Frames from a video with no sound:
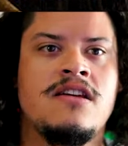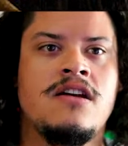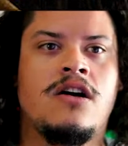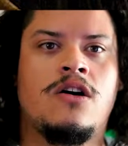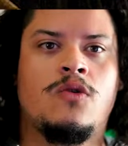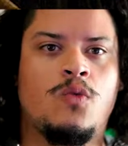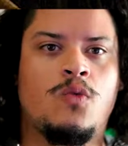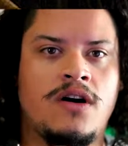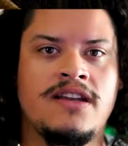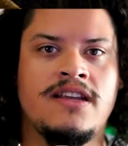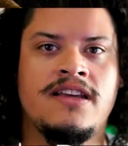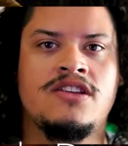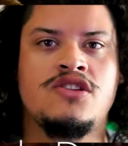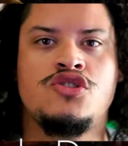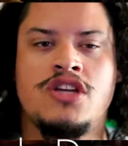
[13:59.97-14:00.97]
on one
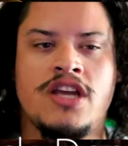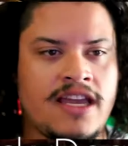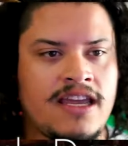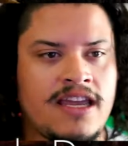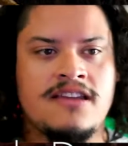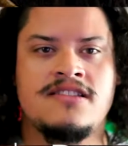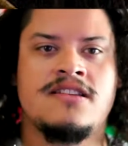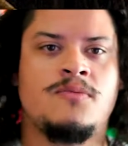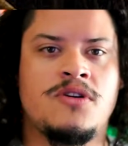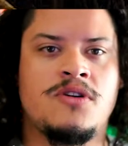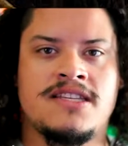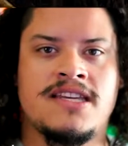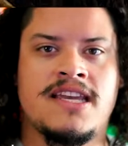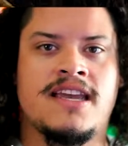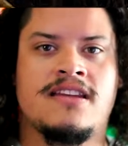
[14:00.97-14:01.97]
end shaking
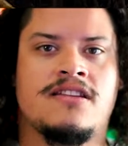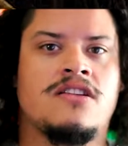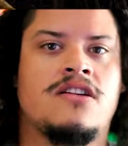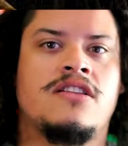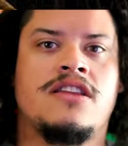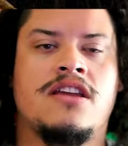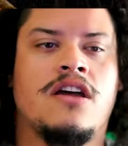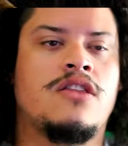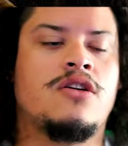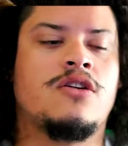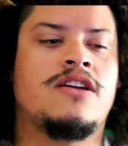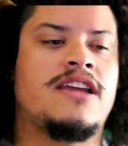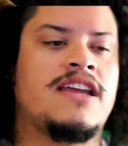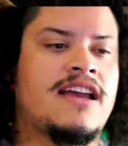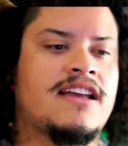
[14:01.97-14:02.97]
someone's hand, and on the other
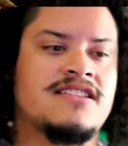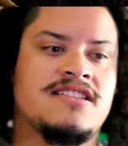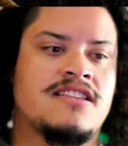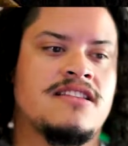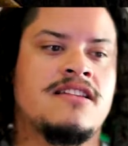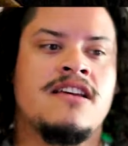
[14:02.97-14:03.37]
he has the